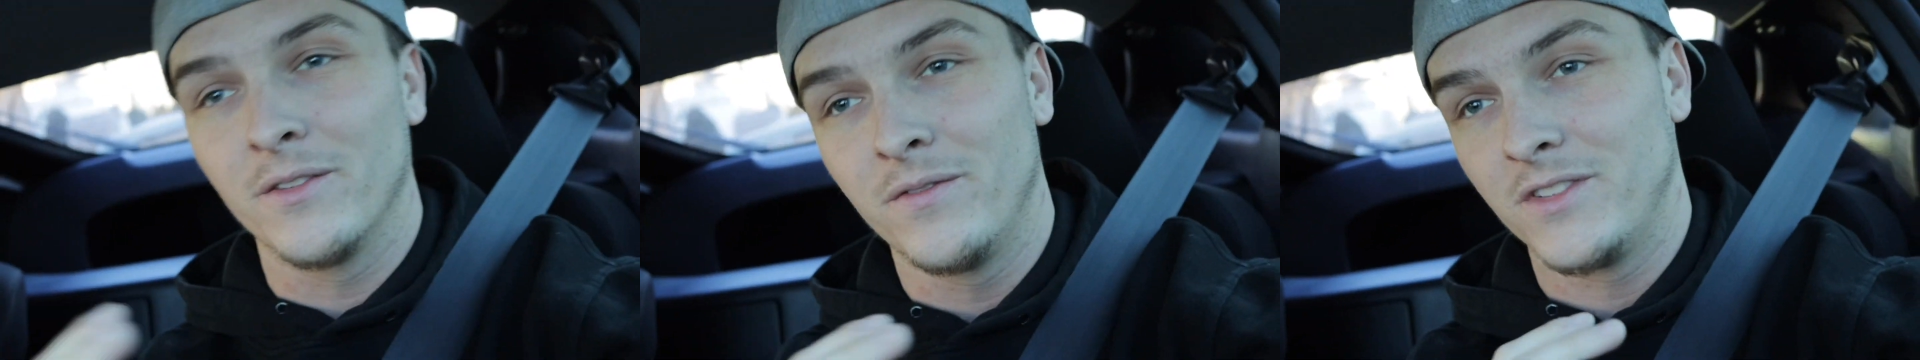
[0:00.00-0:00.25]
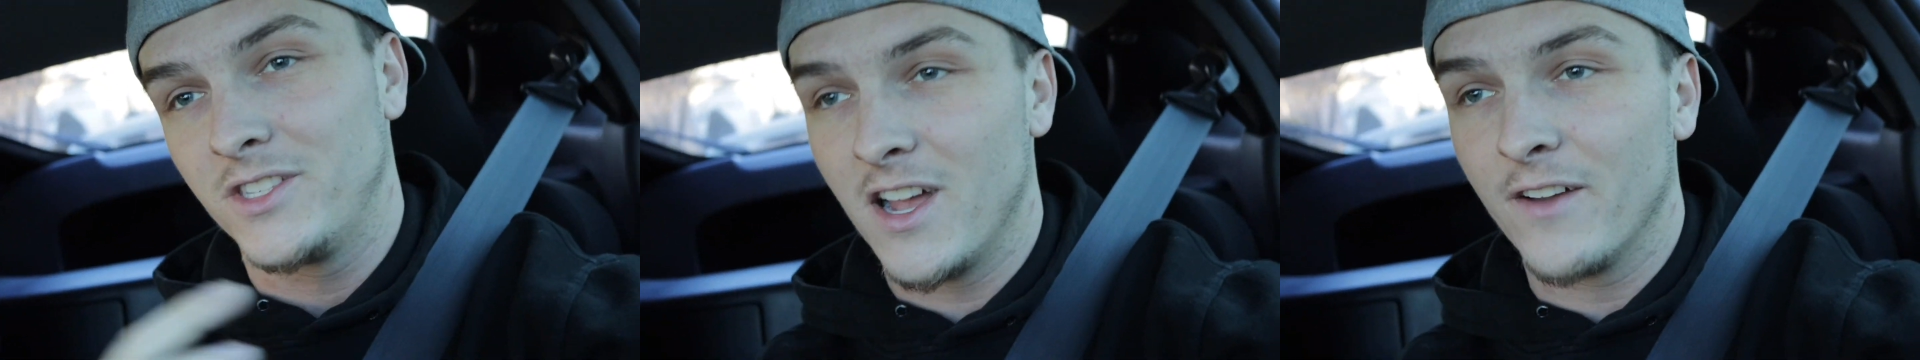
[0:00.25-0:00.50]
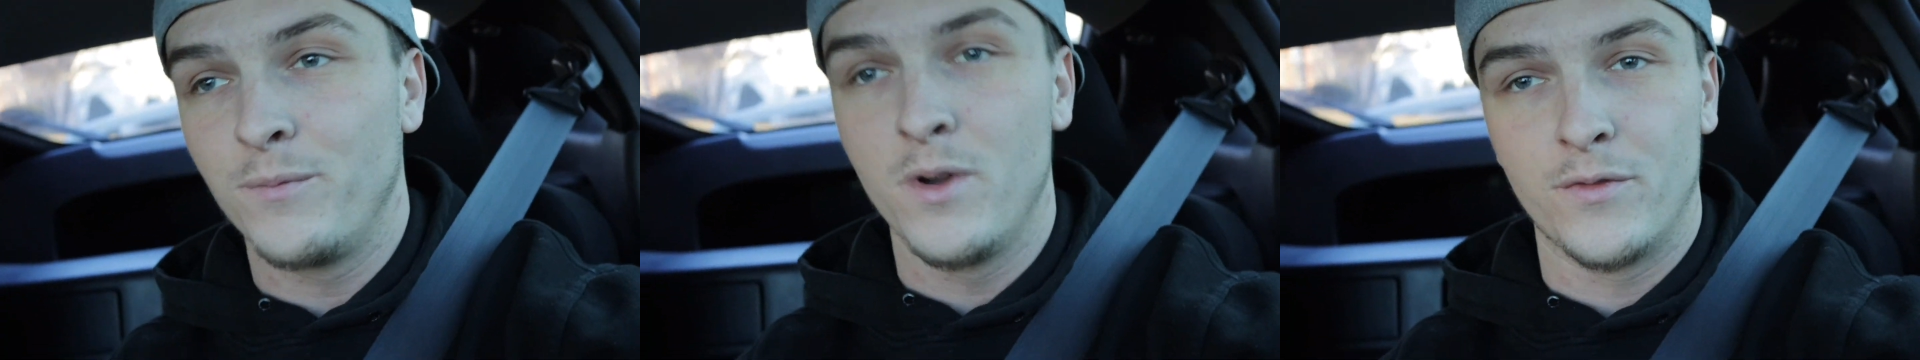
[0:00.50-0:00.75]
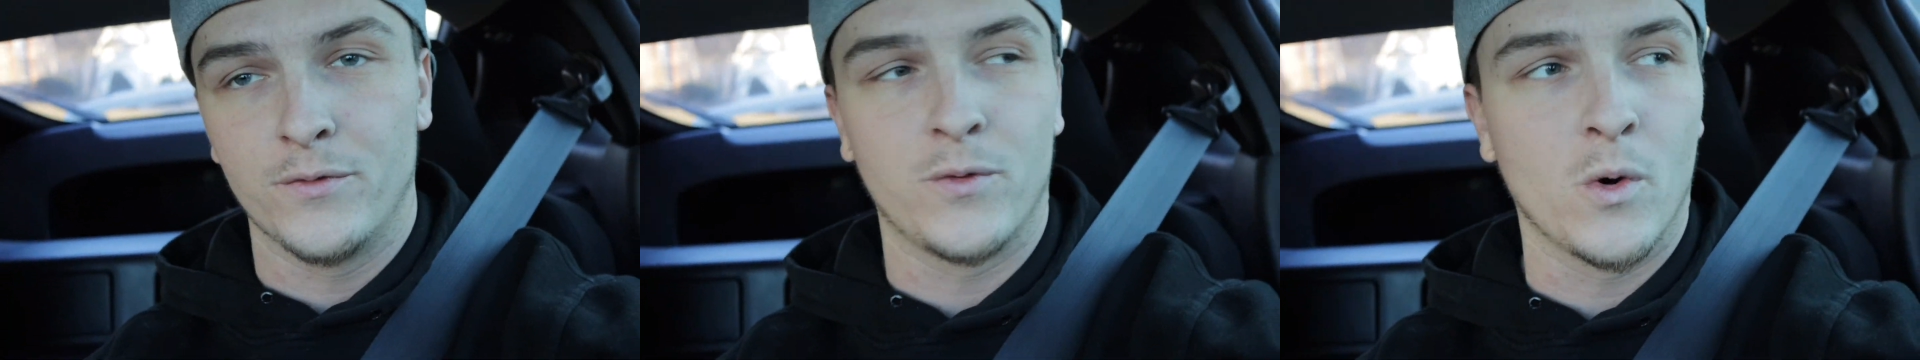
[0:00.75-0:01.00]
and stuff
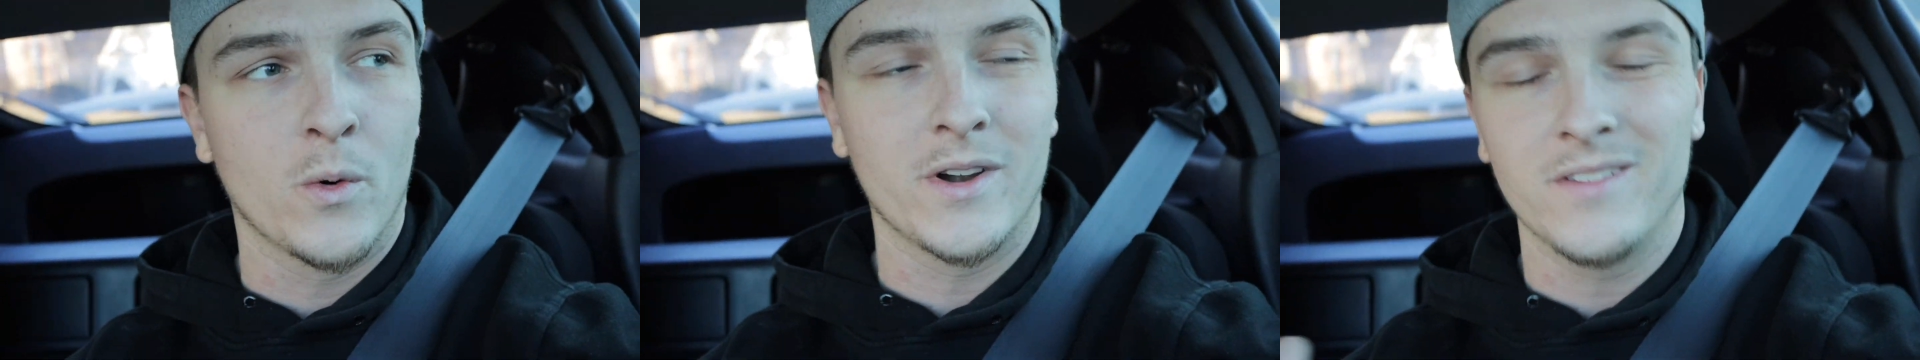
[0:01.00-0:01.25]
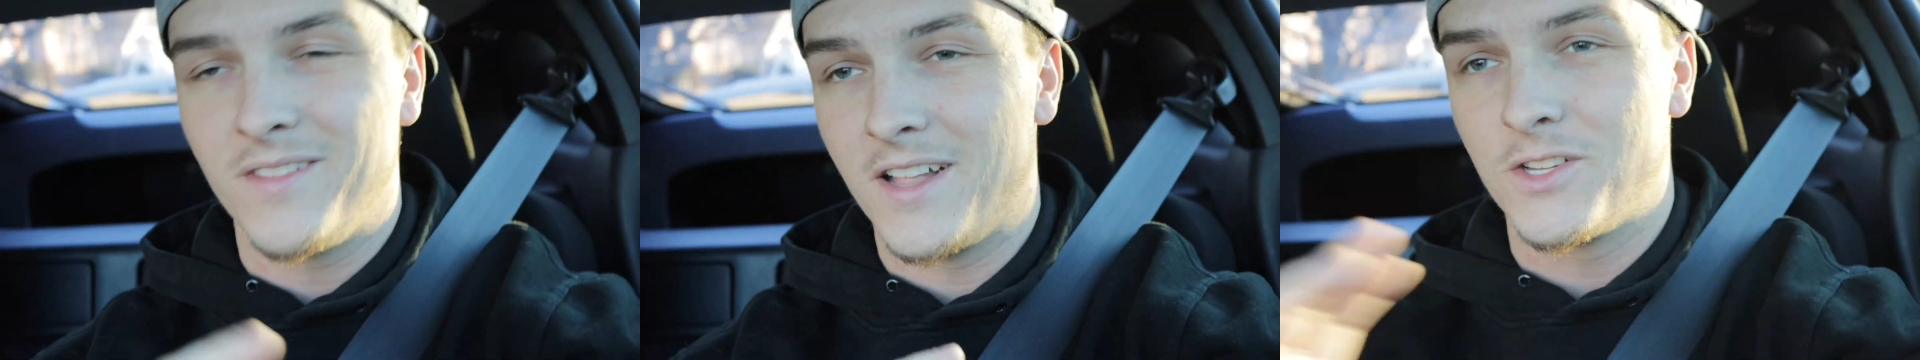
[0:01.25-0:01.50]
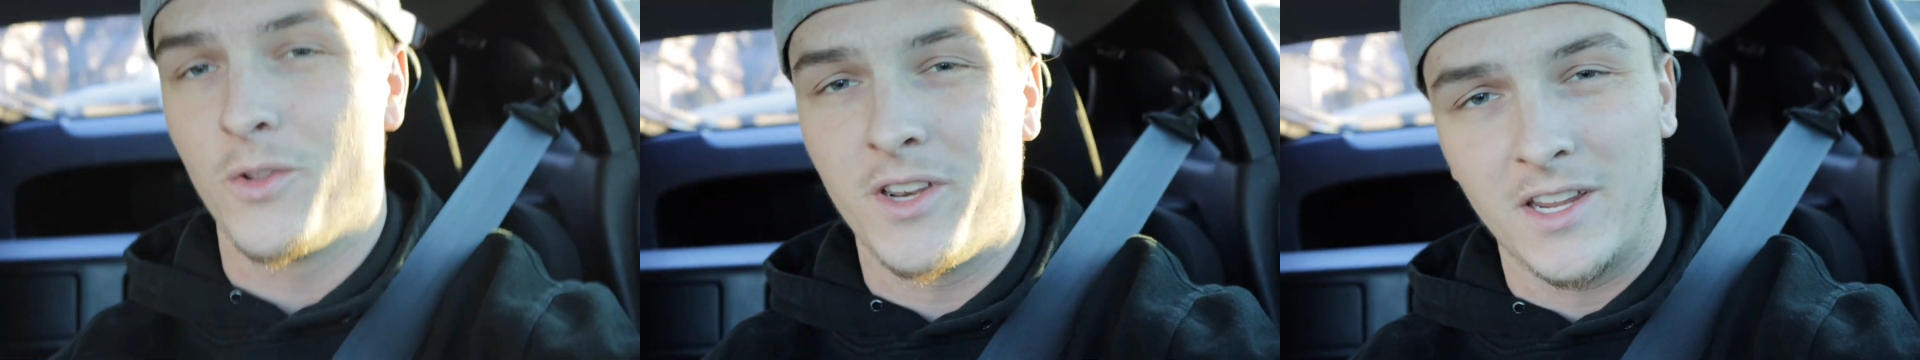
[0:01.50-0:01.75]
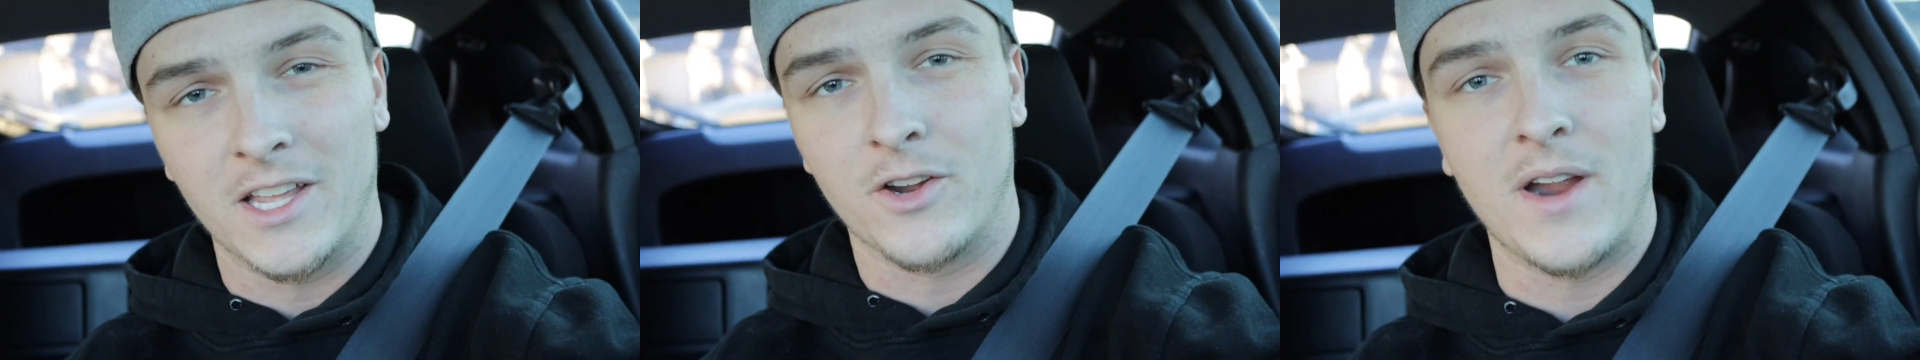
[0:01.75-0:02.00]
moving forward, it's only
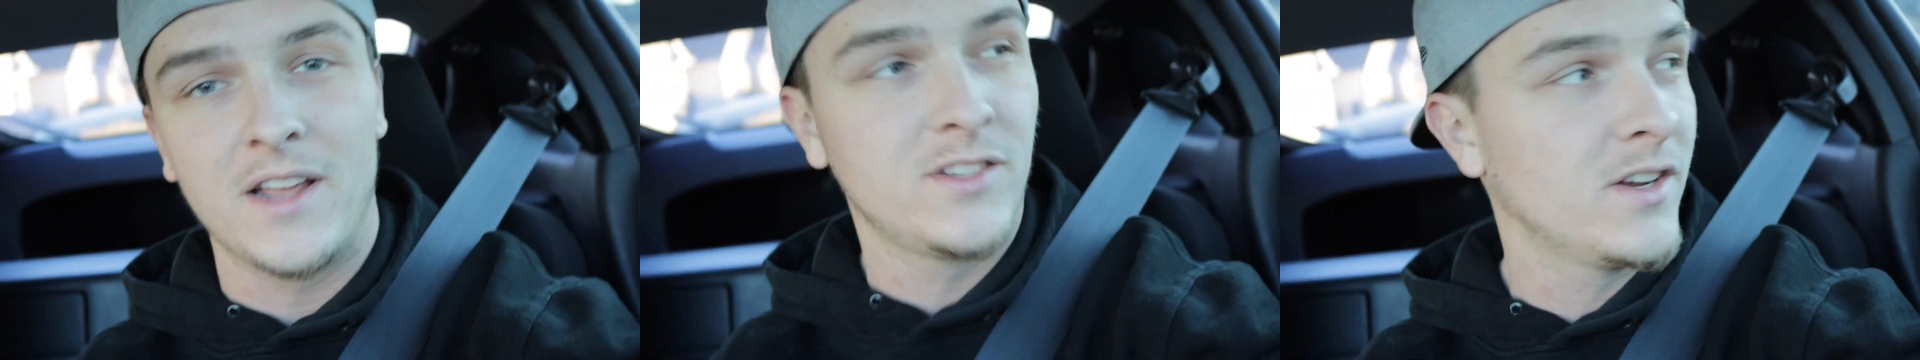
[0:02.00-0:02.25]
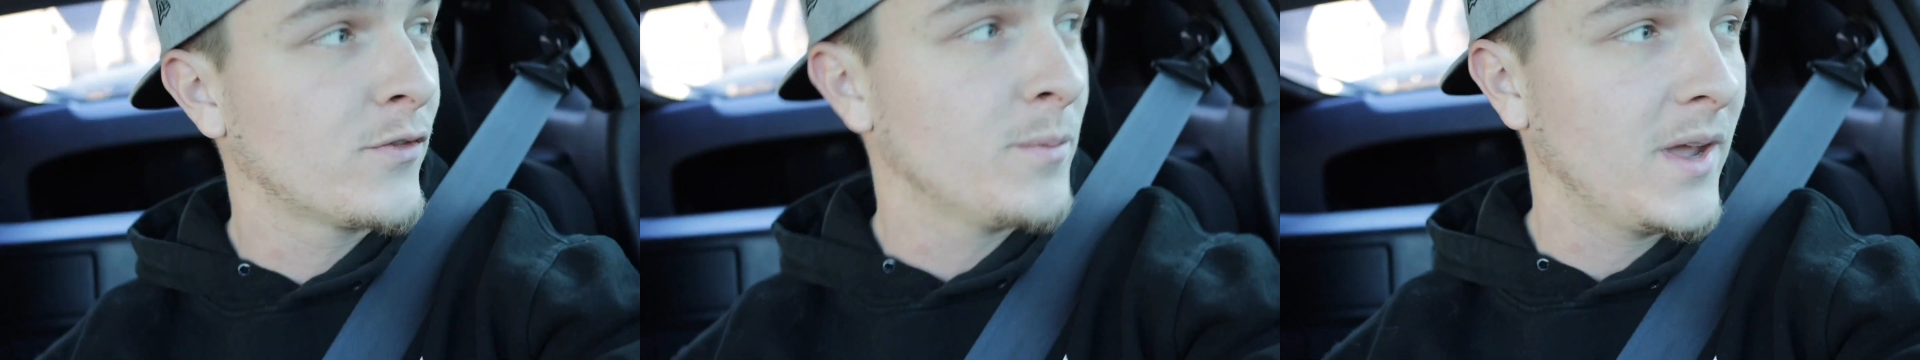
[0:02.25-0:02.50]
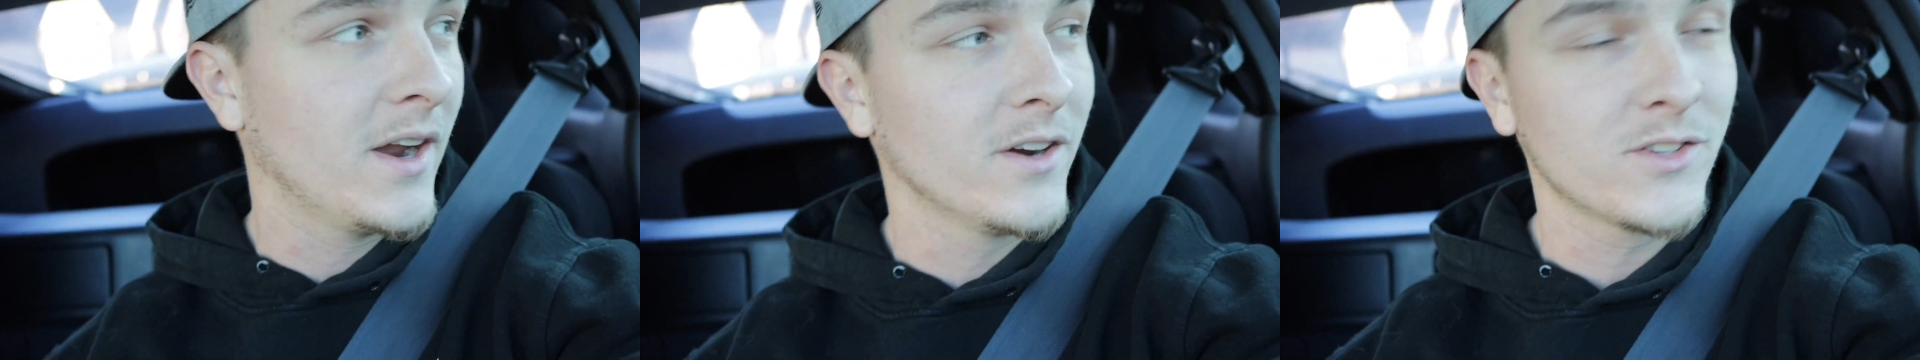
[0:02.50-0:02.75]
going to get crazier from here.